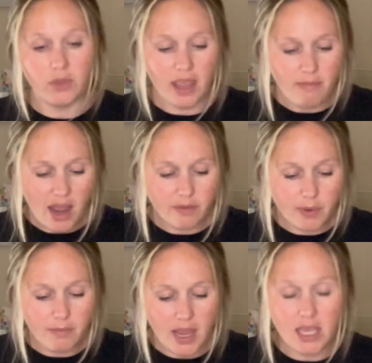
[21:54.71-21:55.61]
They might have
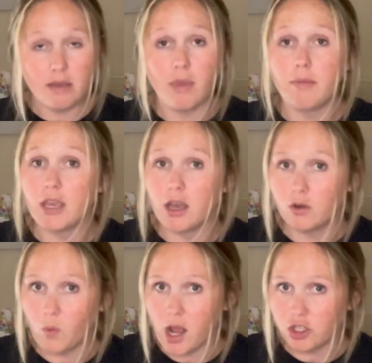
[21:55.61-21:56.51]
been making maybe
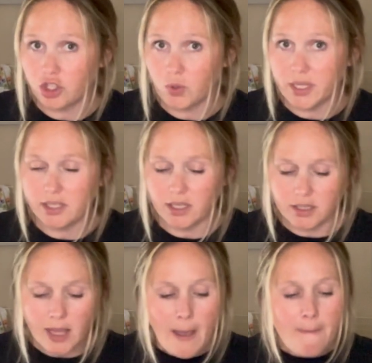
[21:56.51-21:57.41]
unwise choices.